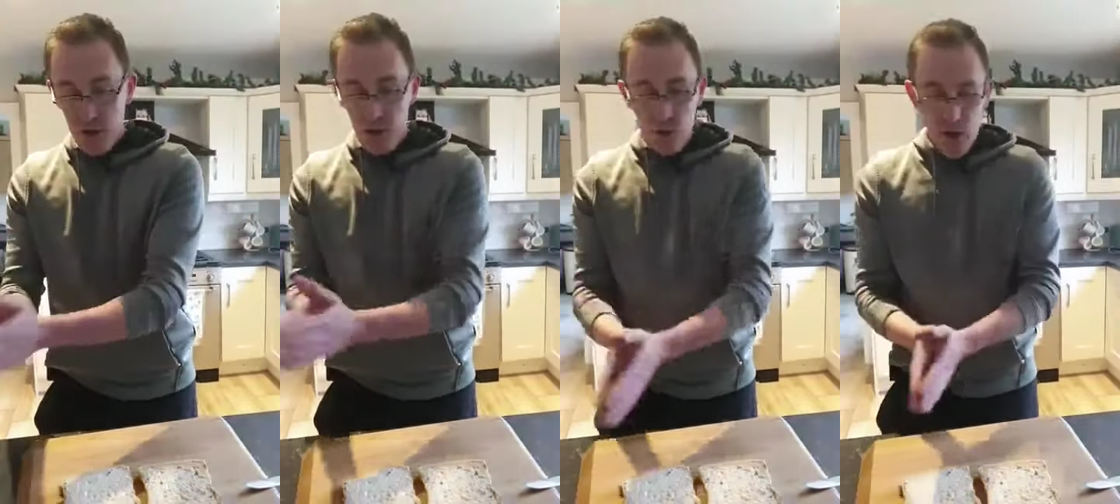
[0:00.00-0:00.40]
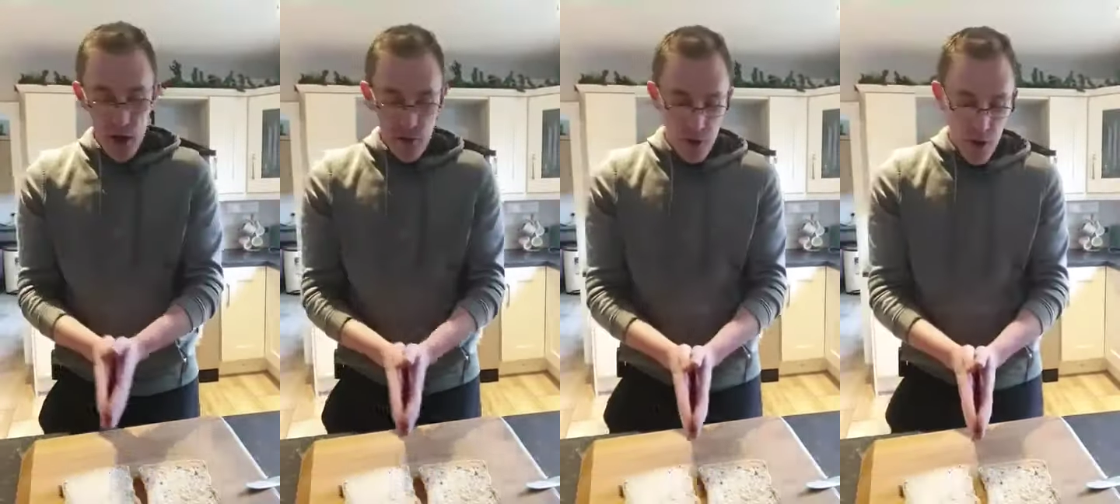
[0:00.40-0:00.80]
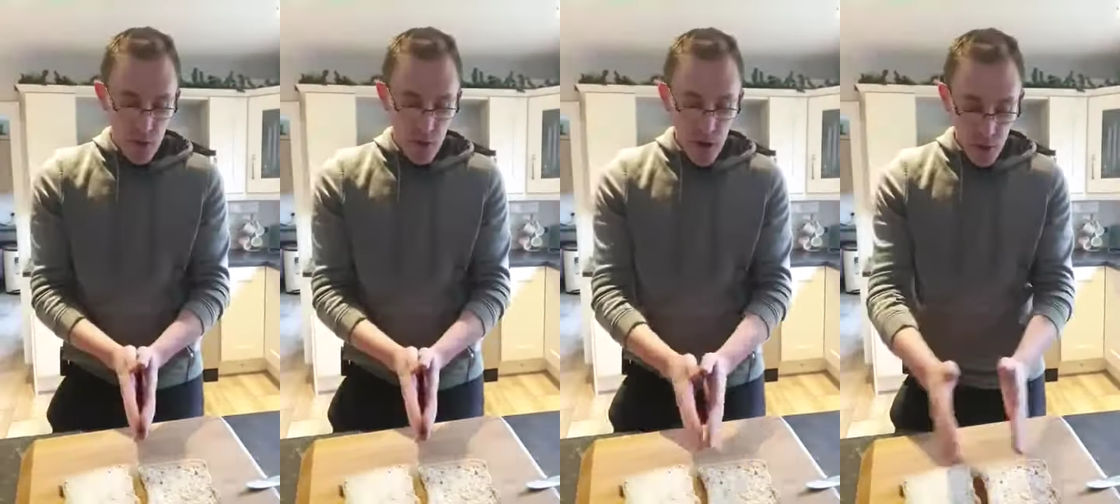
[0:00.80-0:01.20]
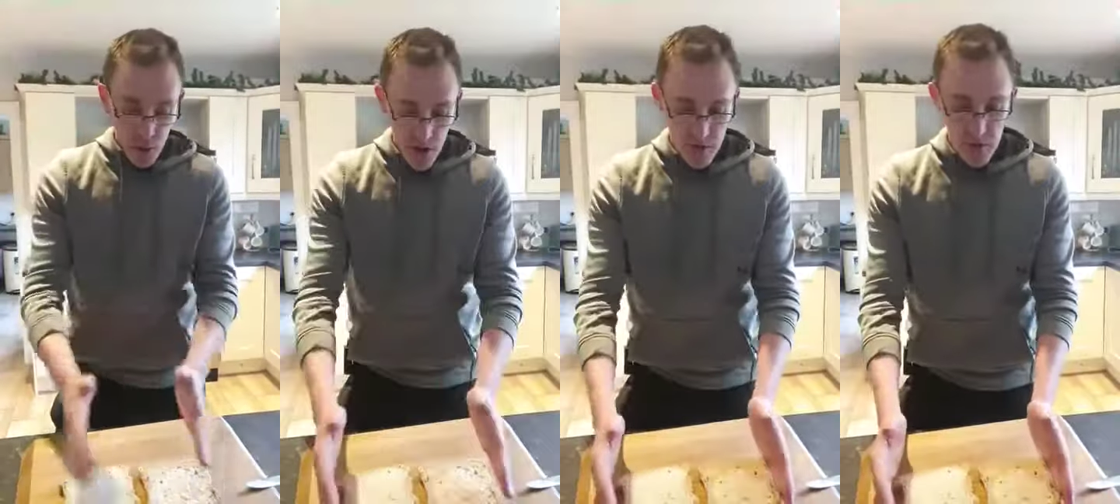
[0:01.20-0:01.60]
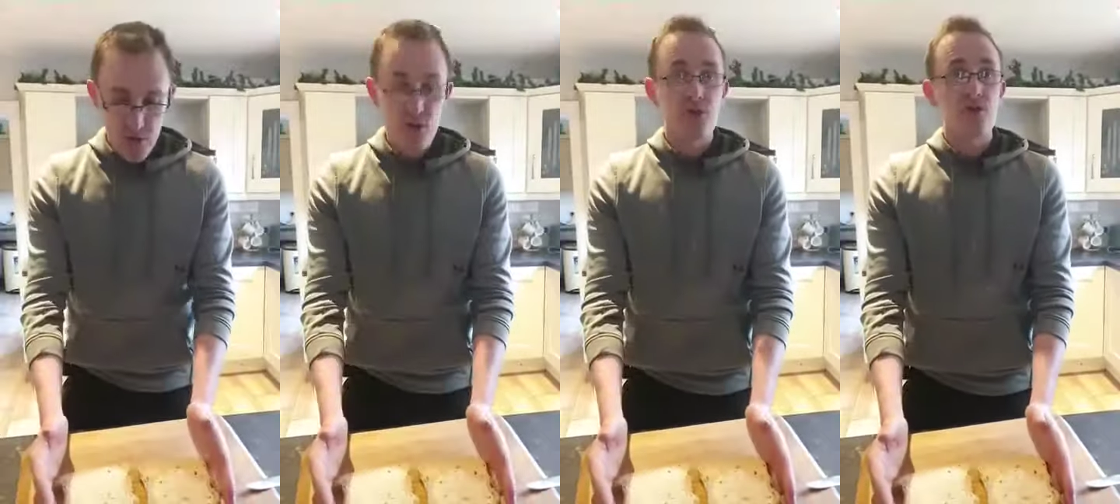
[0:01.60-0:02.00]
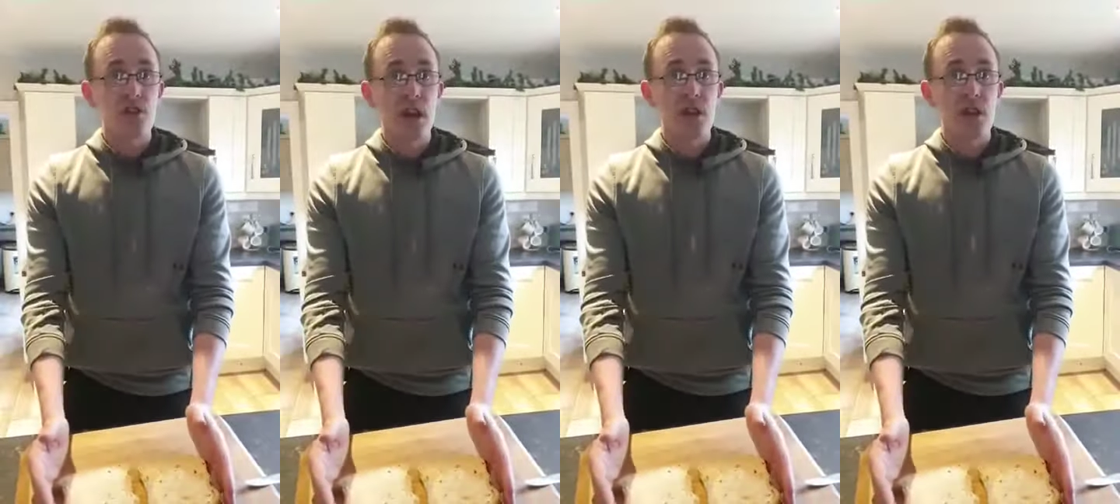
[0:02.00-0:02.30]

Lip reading: so you've gone from possibly 300